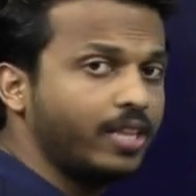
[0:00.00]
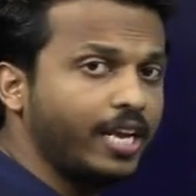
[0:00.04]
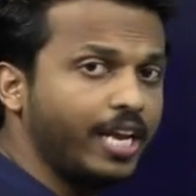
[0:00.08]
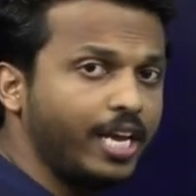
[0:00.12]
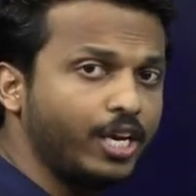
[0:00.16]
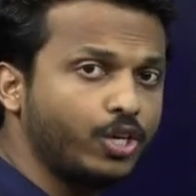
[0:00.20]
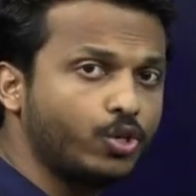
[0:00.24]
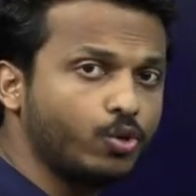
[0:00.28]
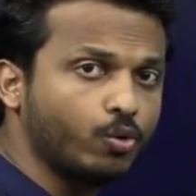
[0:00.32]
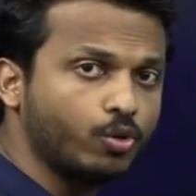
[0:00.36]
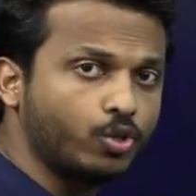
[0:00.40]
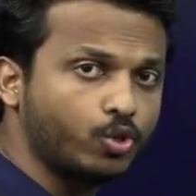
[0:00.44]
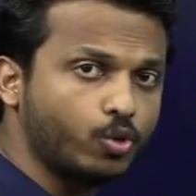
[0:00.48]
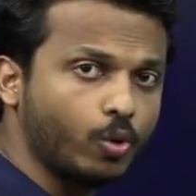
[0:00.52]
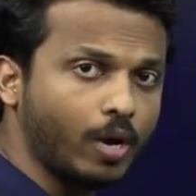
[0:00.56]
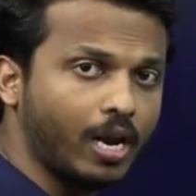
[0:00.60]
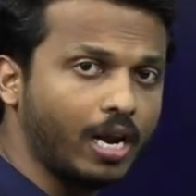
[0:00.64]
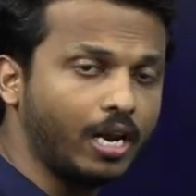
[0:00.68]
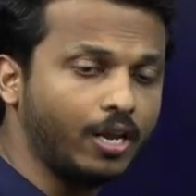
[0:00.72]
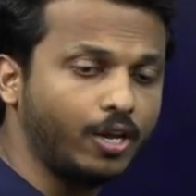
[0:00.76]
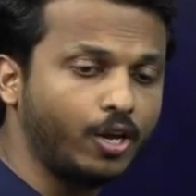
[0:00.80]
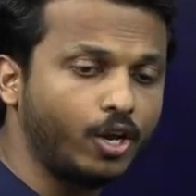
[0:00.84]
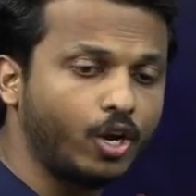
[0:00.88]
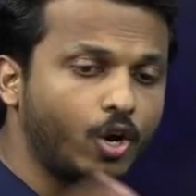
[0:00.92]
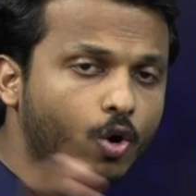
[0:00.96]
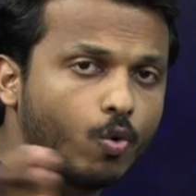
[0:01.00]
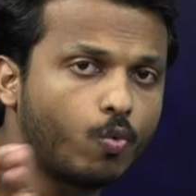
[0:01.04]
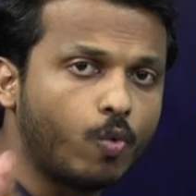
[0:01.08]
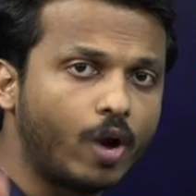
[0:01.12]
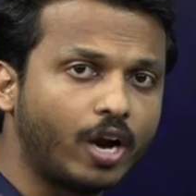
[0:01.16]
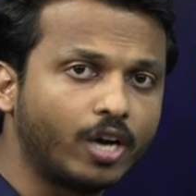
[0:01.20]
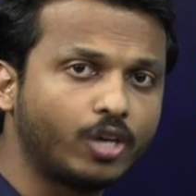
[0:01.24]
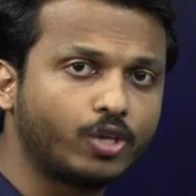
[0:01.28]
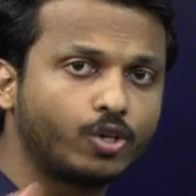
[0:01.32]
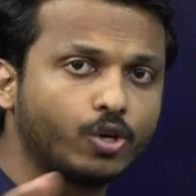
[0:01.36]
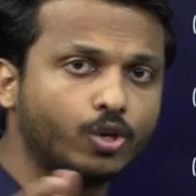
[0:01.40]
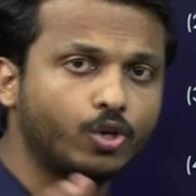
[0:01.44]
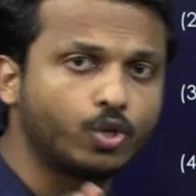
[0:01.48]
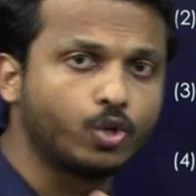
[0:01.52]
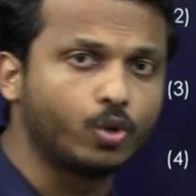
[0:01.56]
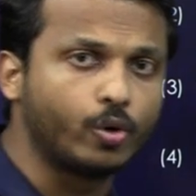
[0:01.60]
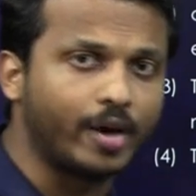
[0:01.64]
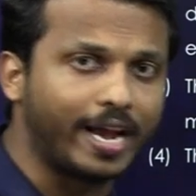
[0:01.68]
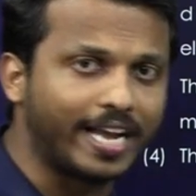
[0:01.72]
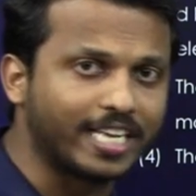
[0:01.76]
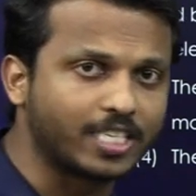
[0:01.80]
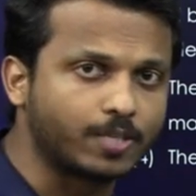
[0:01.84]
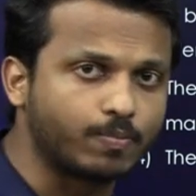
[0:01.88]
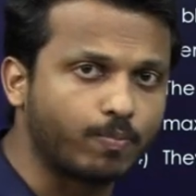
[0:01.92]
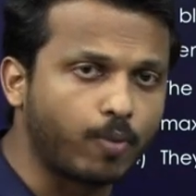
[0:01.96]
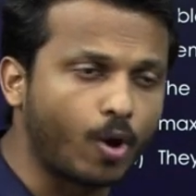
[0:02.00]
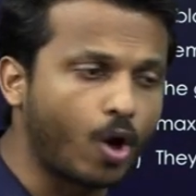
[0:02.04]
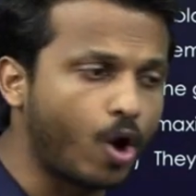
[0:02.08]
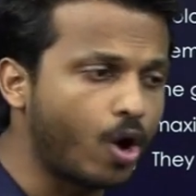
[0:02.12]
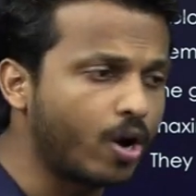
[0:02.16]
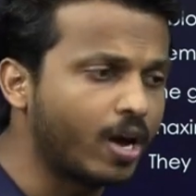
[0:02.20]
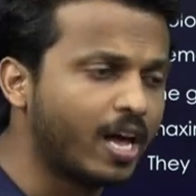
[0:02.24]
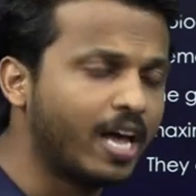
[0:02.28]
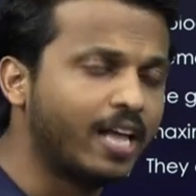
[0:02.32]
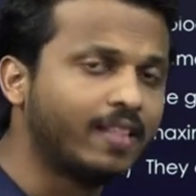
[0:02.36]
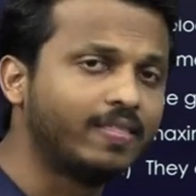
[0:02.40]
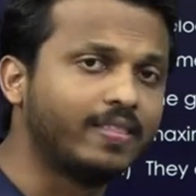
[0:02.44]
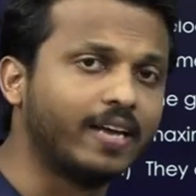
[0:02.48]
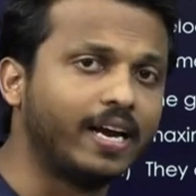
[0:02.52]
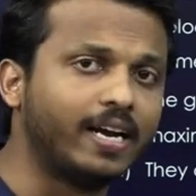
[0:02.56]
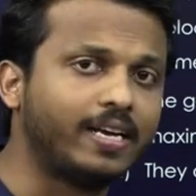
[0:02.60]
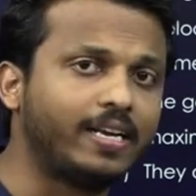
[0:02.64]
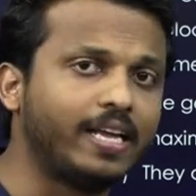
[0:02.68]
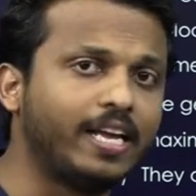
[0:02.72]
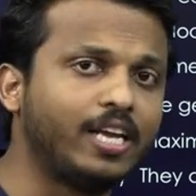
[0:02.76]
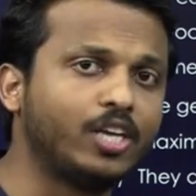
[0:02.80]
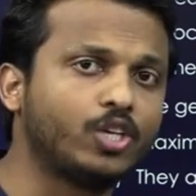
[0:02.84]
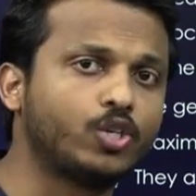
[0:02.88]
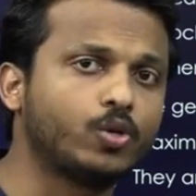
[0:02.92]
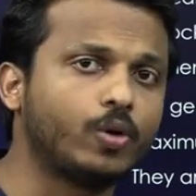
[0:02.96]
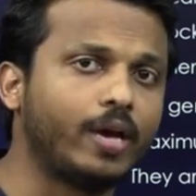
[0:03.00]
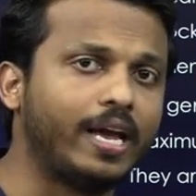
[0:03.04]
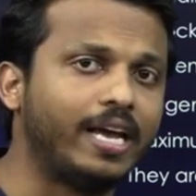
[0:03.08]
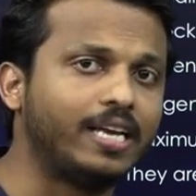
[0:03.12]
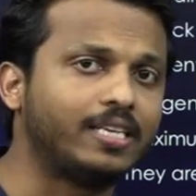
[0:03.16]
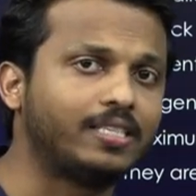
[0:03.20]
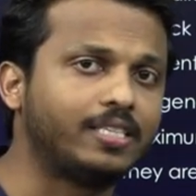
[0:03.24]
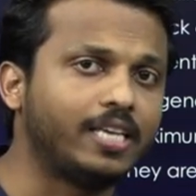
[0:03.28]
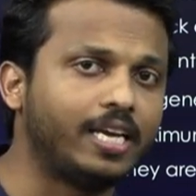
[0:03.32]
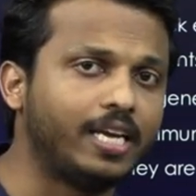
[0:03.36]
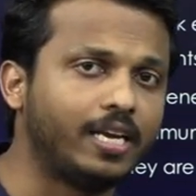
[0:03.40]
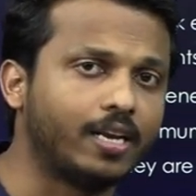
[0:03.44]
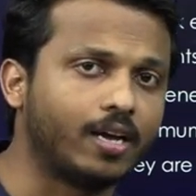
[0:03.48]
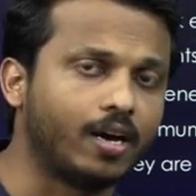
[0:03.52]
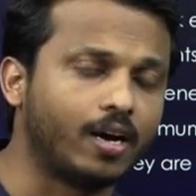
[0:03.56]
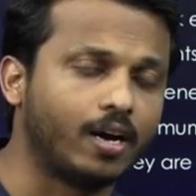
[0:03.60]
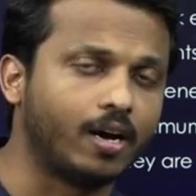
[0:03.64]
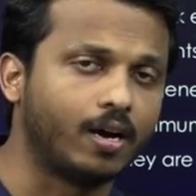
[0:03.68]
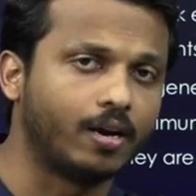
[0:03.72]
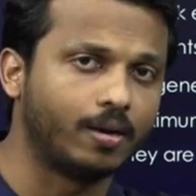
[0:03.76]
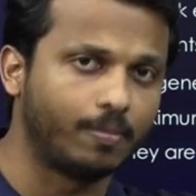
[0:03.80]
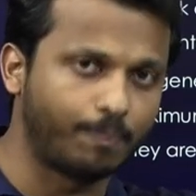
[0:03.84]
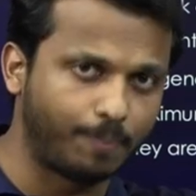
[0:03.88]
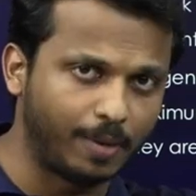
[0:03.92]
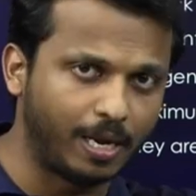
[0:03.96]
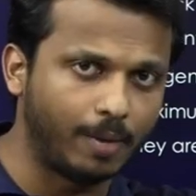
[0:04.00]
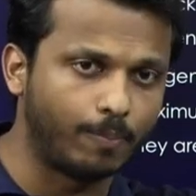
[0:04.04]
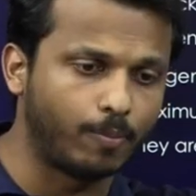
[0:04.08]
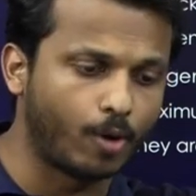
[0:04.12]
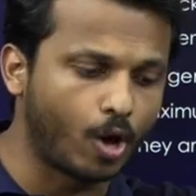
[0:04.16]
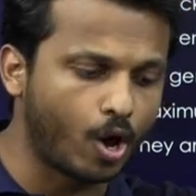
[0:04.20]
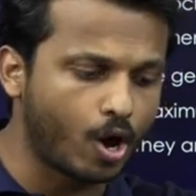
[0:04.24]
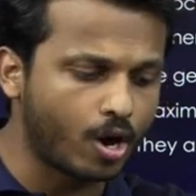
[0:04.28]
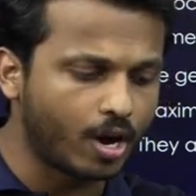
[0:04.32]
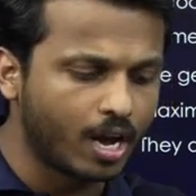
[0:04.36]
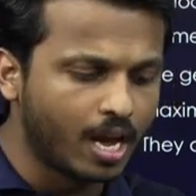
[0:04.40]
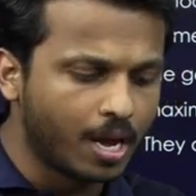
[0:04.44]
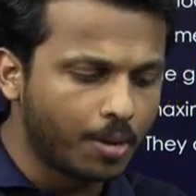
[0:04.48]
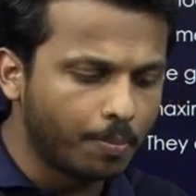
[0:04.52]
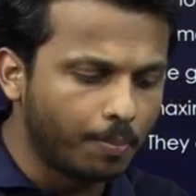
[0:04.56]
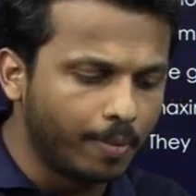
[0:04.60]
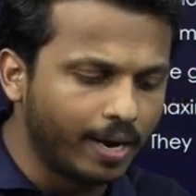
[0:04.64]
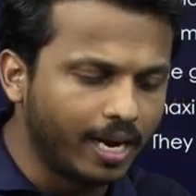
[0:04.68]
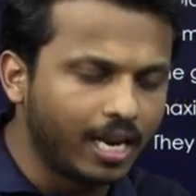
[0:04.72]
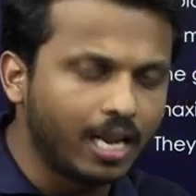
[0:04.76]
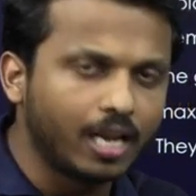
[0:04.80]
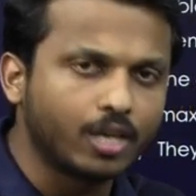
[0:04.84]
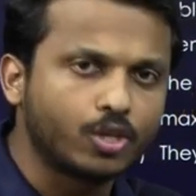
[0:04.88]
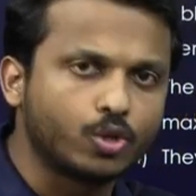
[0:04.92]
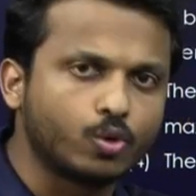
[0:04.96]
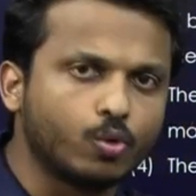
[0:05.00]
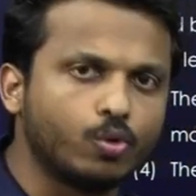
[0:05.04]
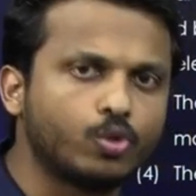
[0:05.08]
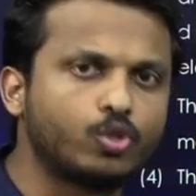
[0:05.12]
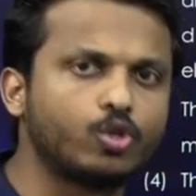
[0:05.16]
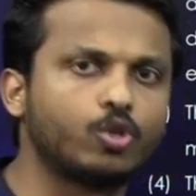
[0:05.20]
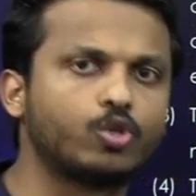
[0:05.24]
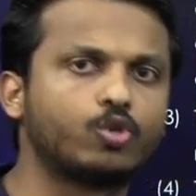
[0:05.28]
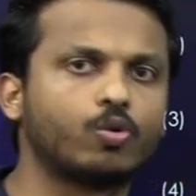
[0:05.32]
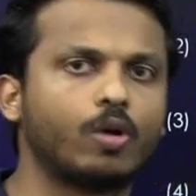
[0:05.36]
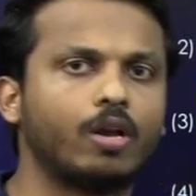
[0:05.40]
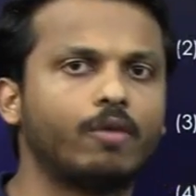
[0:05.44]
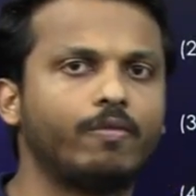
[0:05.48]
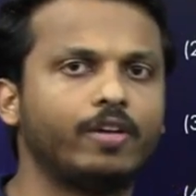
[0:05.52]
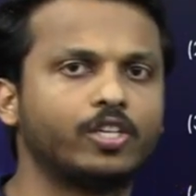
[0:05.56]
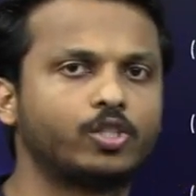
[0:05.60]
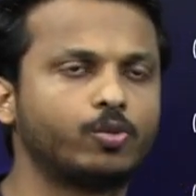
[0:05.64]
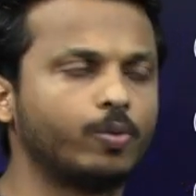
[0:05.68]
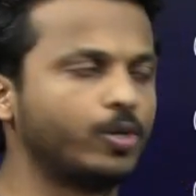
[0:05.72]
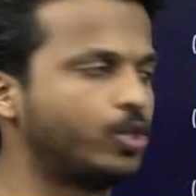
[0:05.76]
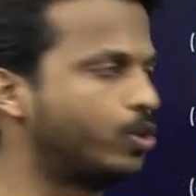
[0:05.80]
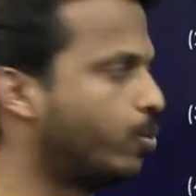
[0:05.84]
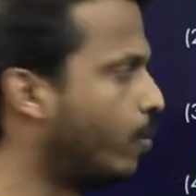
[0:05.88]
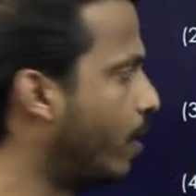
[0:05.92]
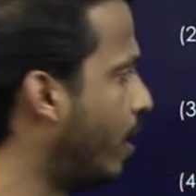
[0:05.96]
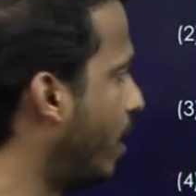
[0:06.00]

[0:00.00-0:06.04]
3 to 12. You know, 1 to 2 S block, 13 to 18 P block, middle 2 to 12 is which